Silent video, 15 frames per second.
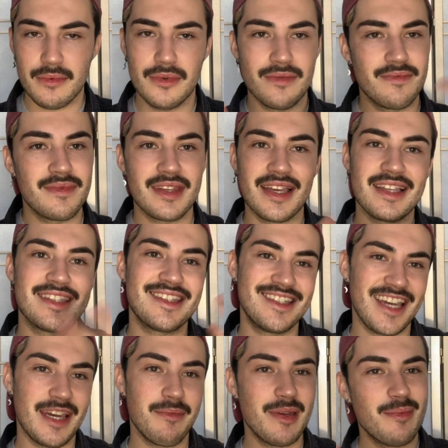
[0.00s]
Well, it's
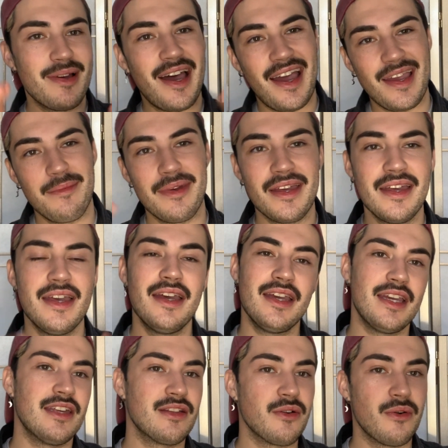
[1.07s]
JAIME, but JAIME,
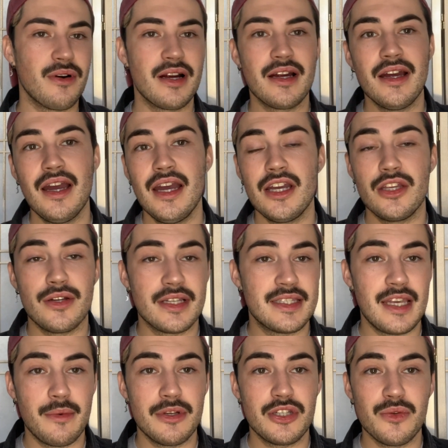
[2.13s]
either or. You can
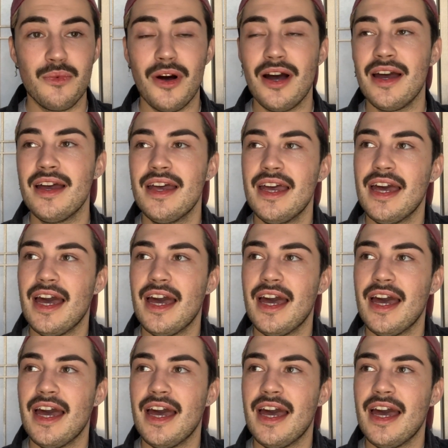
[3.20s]
say what you want.